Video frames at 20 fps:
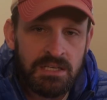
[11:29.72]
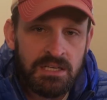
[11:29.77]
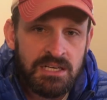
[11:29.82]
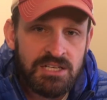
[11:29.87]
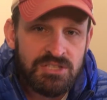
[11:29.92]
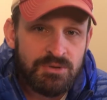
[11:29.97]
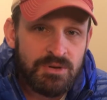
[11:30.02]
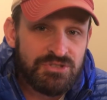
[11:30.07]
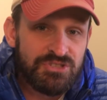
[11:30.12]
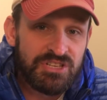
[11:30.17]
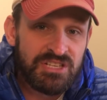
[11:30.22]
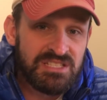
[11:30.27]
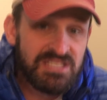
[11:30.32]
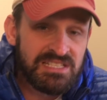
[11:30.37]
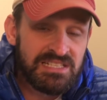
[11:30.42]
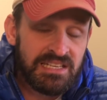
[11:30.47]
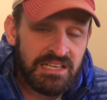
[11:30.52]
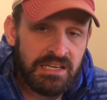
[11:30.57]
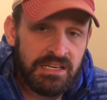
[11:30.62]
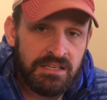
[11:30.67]
So as you can
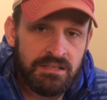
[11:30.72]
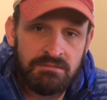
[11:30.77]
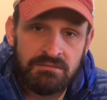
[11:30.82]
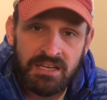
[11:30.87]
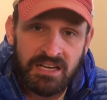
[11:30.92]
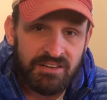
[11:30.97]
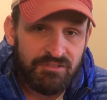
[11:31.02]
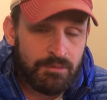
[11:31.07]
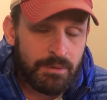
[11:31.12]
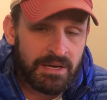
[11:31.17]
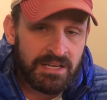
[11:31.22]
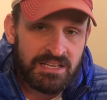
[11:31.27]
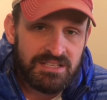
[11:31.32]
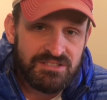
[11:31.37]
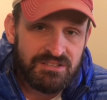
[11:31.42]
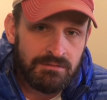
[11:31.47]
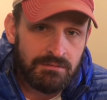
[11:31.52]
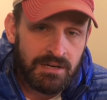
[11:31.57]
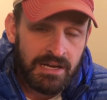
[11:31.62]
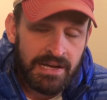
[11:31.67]
see, not everybody gets
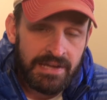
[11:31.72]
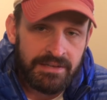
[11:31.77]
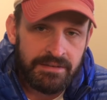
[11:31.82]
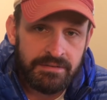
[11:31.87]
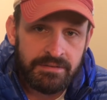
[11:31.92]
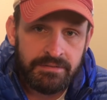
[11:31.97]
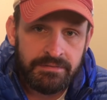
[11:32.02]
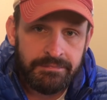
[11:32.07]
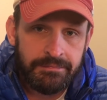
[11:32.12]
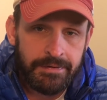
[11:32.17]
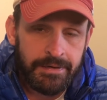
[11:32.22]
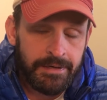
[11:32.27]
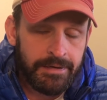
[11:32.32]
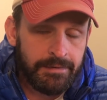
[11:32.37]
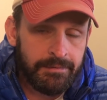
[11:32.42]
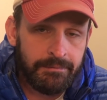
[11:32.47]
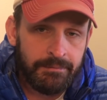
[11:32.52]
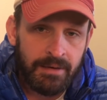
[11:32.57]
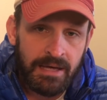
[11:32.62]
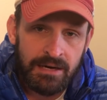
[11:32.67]
it right.
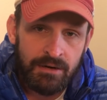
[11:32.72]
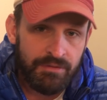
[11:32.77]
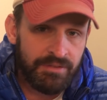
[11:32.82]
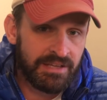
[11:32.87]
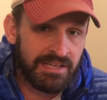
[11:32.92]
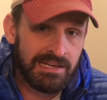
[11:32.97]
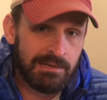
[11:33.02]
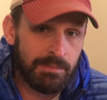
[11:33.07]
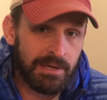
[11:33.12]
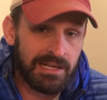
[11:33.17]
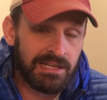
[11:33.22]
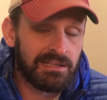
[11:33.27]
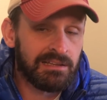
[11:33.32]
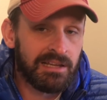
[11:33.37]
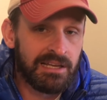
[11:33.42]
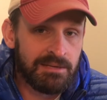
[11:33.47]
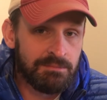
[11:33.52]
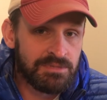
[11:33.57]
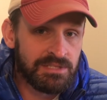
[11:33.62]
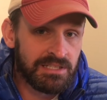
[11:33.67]
I don't think anybody
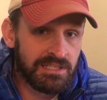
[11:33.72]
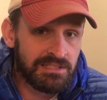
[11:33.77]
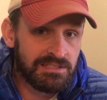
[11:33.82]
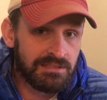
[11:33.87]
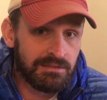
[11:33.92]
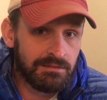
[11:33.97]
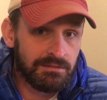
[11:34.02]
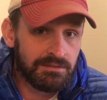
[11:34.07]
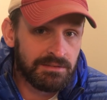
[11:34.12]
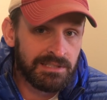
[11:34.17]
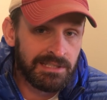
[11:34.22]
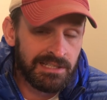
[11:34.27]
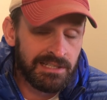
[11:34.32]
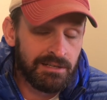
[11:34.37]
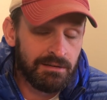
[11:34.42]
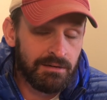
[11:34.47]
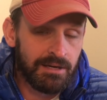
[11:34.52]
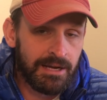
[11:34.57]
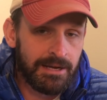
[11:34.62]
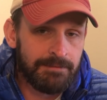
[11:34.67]
claims to get
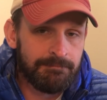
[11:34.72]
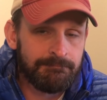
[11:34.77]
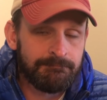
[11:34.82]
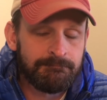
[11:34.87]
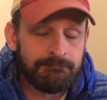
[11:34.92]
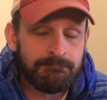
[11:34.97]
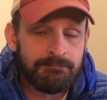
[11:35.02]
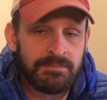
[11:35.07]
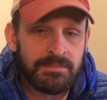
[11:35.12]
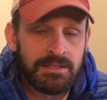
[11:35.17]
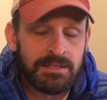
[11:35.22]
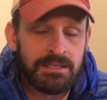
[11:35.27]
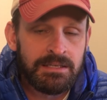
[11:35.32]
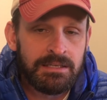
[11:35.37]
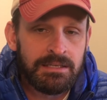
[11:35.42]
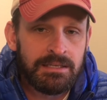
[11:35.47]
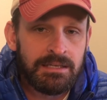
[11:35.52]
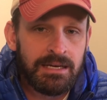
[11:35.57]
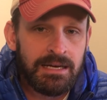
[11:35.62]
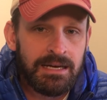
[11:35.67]
it right.
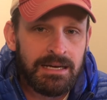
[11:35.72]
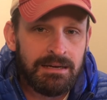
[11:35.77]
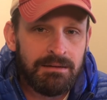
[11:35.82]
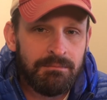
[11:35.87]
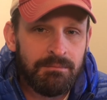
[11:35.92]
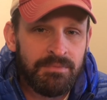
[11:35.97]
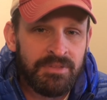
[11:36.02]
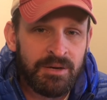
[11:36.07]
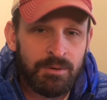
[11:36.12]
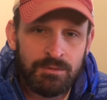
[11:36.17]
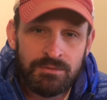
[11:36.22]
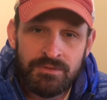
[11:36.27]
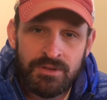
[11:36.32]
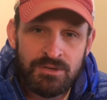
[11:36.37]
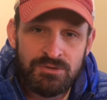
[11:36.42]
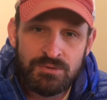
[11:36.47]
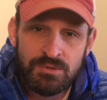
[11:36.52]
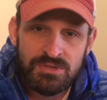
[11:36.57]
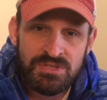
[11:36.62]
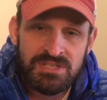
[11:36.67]

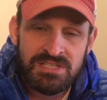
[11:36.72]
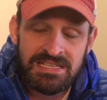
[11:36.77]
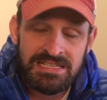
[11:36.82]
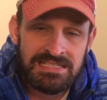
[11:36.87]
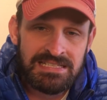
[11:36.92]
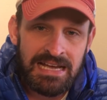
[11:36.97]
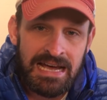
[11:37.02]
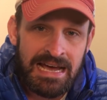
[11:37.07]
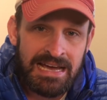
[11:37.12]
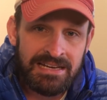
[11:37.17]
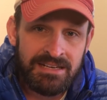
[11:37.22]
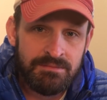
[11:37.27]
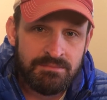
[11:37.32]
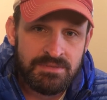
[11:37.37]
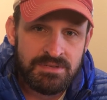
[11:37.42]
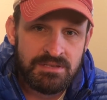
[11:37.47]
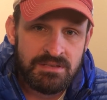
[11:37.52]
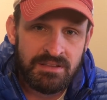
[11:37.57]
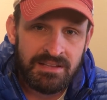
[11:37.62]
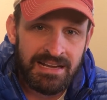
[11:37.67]
Those were six
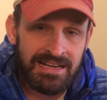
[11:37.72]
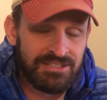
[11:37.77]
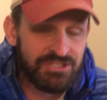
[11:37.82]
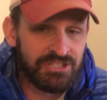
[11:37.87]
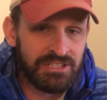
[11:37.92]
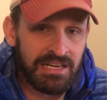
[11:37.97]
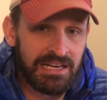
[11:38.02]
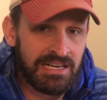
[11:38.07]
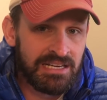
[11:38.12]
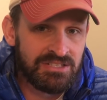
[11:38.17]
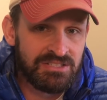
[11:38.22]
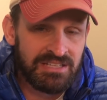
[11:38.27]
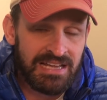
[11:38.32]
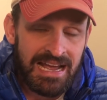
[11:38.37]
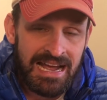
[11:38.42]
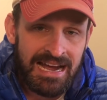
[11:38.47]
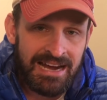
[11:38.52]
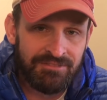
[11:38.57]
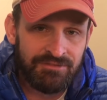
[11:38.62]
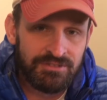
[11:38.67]
items that I changed
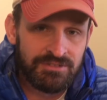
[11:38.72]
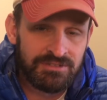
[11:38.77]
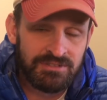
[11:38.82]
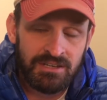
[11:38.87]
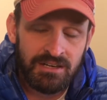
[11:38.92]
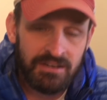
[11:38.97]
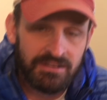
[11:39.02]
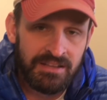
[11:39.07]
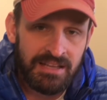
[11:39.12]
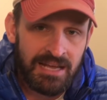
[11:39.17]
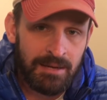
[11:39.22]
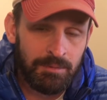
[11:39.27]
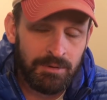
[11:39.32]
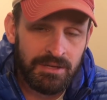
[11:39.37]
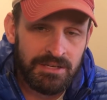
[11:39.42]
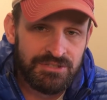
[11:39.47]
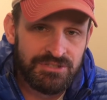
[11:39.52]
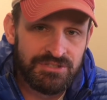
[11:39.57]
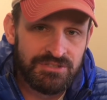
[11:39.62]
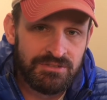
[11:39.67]
after starting the
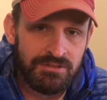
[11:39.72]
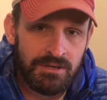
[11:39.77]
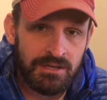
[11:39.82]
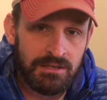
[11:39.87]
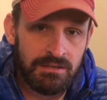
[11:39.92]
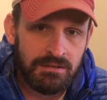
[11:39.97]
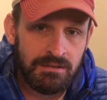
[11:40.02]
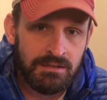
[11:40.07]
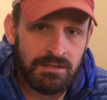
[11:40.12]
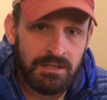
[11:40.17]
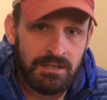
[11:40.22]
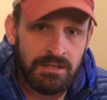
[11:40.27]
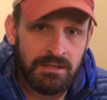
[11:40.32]
Appalachian Trail.